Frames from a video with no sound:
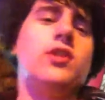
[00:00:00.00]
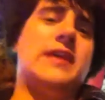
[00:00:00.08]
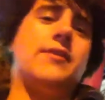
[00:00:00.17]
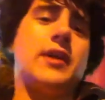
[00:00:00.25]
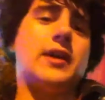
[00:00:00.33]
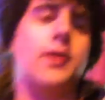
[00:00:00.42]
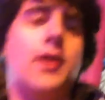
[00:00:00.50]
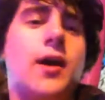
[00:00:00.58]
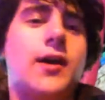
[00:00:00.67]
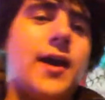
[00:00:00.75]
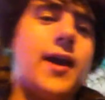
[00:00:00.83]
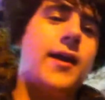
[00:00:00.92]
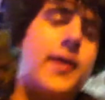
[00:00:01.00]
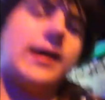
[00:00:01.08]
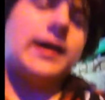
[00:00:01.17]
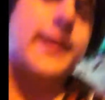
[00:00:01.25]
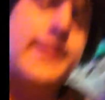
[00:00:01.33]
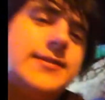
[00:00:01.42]
all evening. Okay,
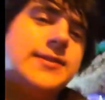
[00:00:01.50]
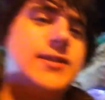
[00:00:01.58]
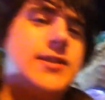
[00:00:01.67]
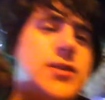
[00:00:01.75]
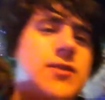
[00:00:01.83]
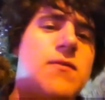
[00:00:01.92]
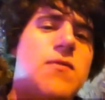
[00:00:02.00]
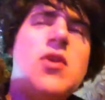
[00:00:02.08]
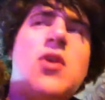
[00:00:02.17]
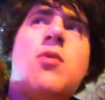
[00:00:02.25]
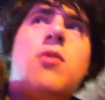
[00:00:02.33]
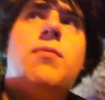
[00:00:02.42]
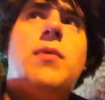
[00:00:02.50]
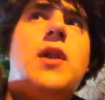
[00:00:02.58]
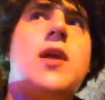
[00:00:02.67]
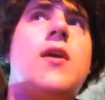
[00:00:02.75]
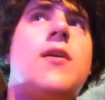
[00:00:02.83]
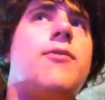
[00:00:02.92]
and we've
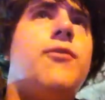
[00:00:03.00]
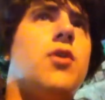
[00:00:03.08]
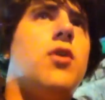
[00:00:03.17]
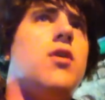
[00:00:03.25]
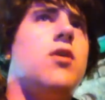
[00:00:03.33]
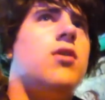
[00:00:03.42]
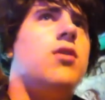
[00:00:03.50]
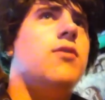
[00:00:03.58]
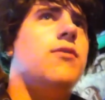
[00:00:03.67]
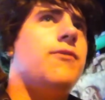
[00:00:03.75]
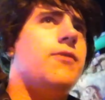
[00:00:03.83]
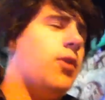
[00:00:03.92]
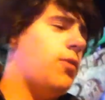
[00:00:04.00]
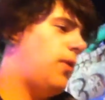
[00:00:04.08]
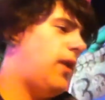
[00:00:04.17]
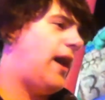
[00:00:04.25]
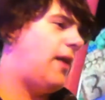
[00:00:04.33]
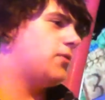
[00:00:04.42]
been here for a few
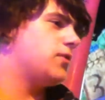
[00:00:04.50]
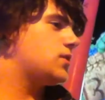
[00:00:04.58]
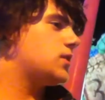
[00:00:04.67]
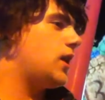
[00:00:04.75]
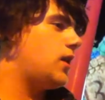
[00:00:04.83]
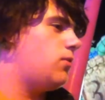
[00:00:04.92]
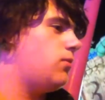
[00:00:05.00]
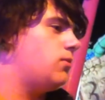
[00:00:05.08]
hours now.